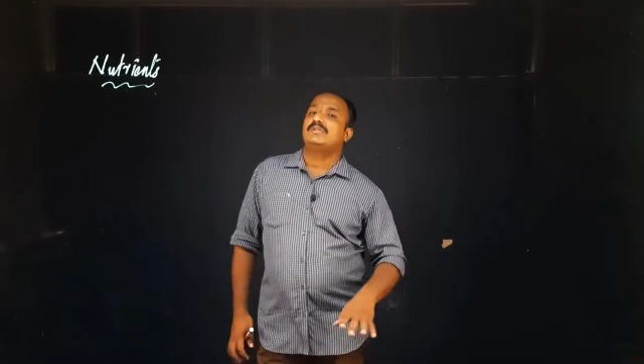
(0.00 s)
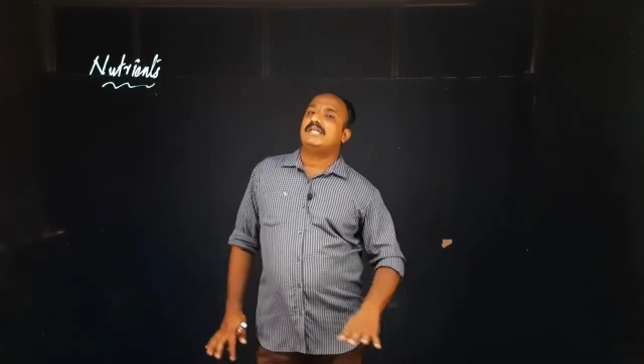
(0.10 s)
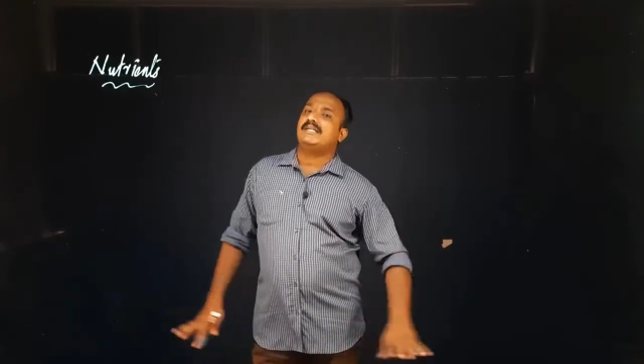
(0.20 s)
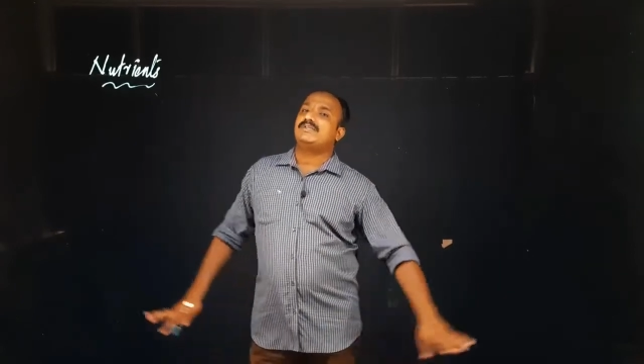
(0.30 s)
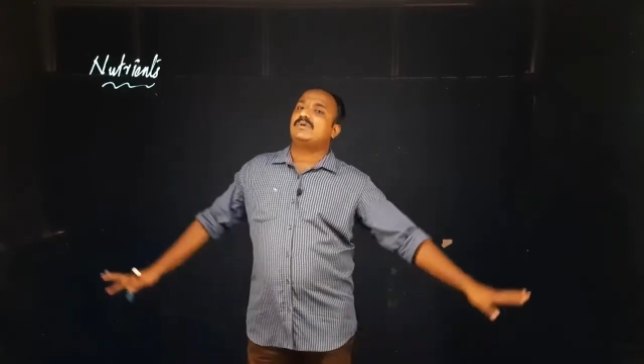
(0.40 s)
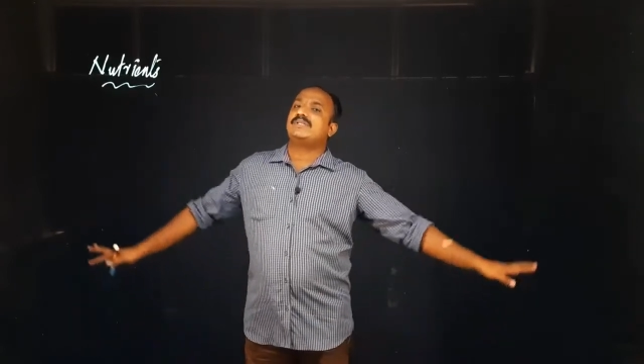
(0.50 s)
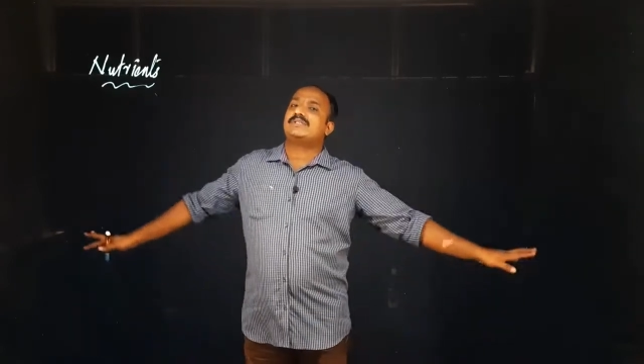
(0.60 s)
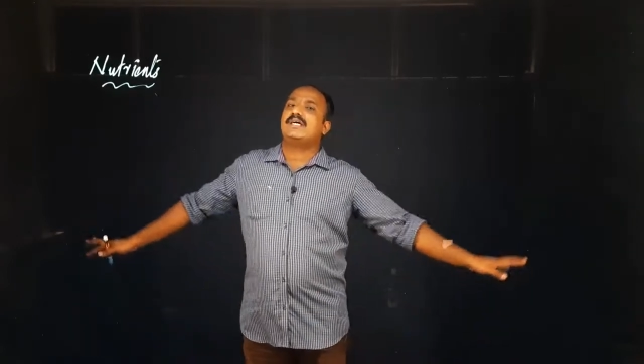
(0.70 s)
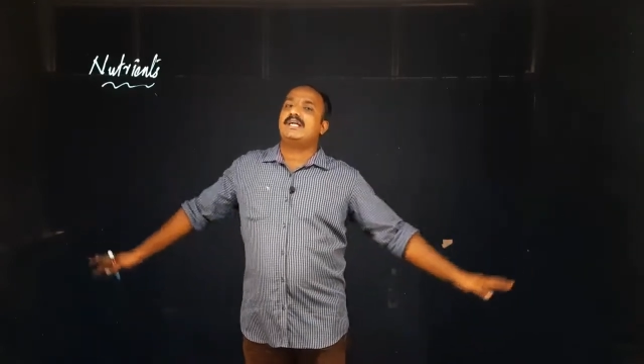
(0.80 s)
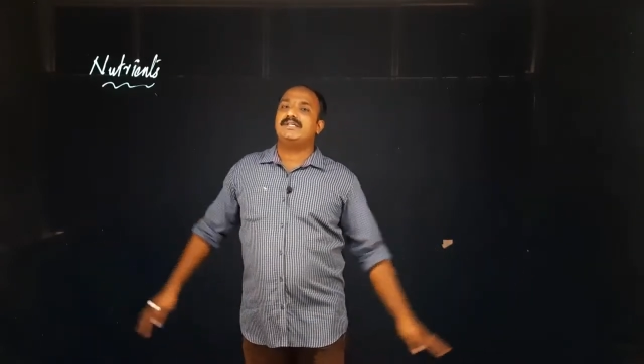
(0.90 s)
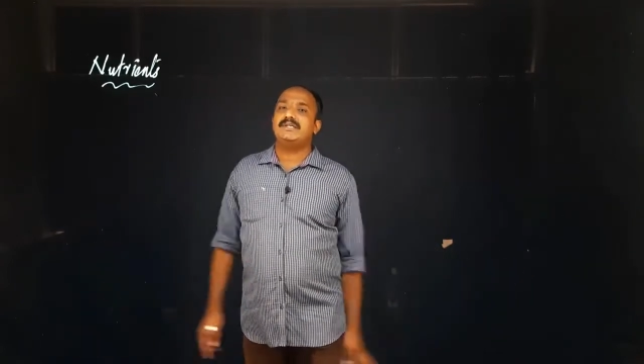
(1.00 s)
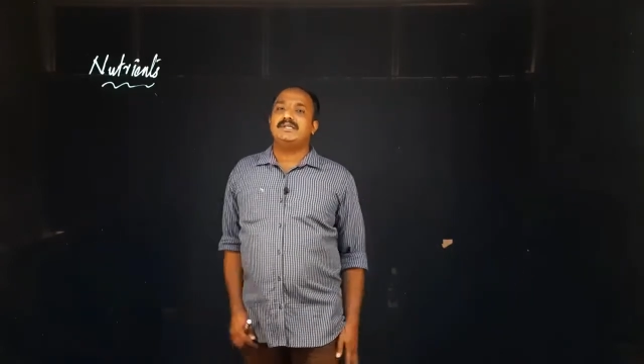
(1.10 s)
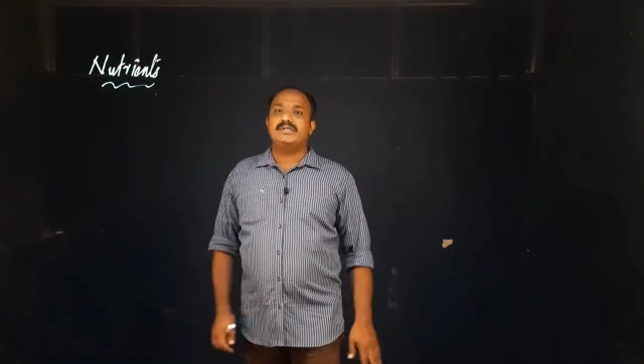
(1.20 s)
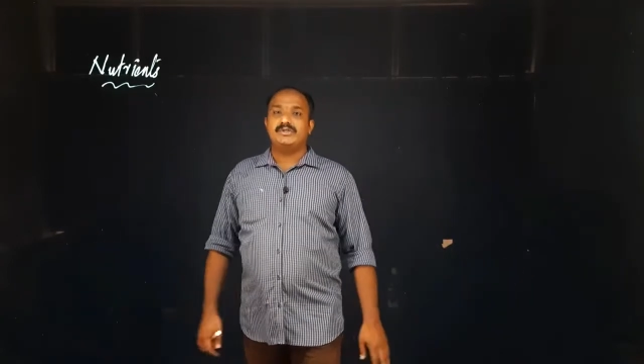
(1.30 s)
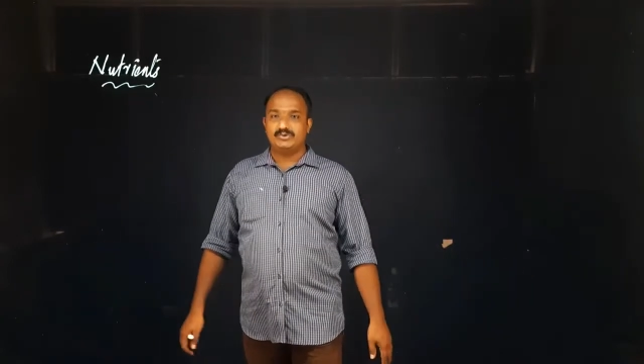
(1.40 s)
That is what is called
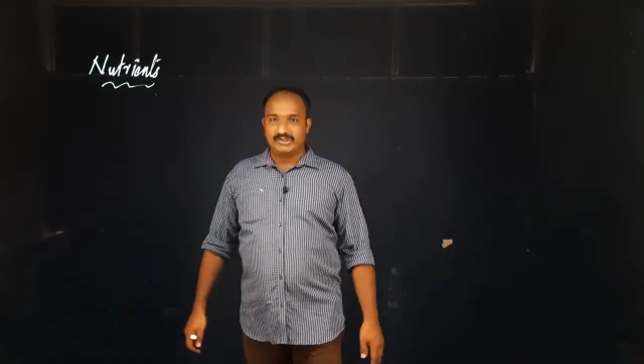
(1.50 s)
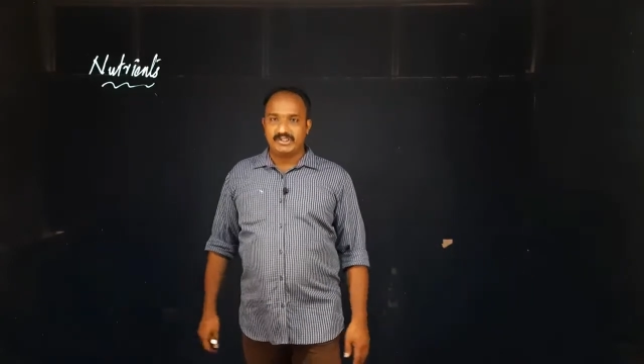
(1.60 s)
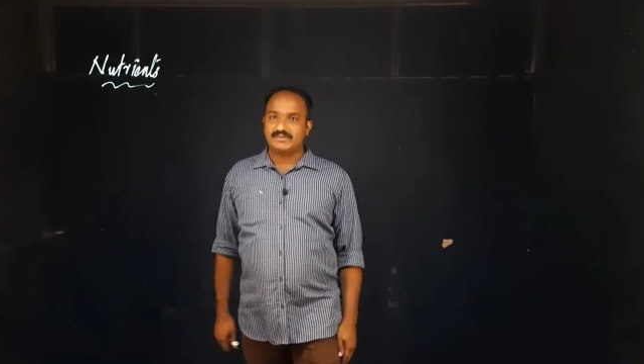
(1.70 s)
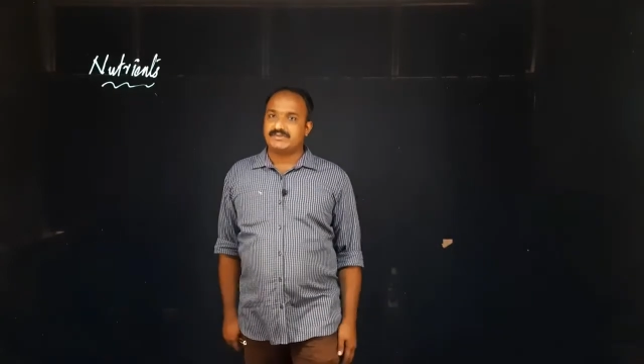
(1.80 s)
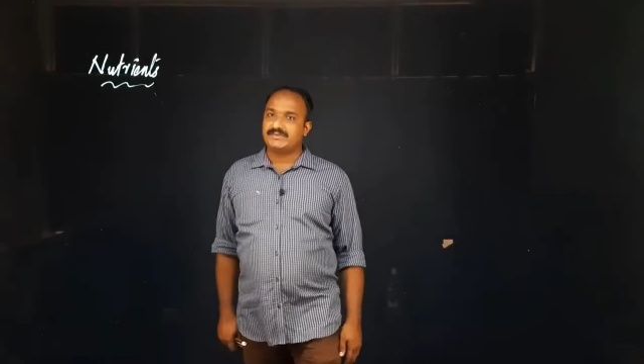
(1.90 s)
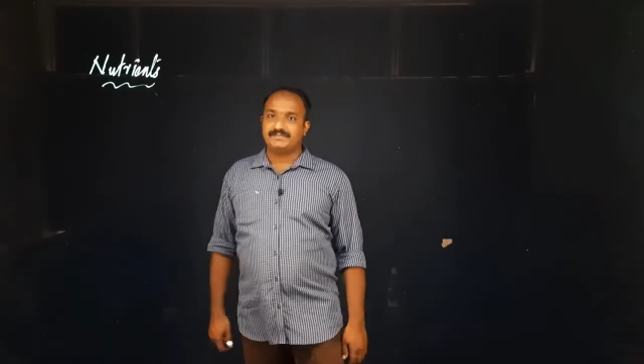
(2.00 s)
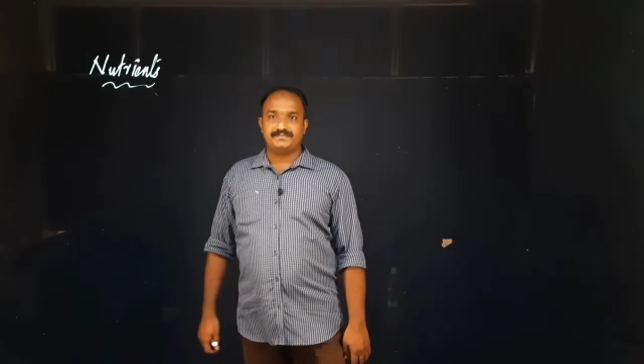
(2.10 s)
nutrients.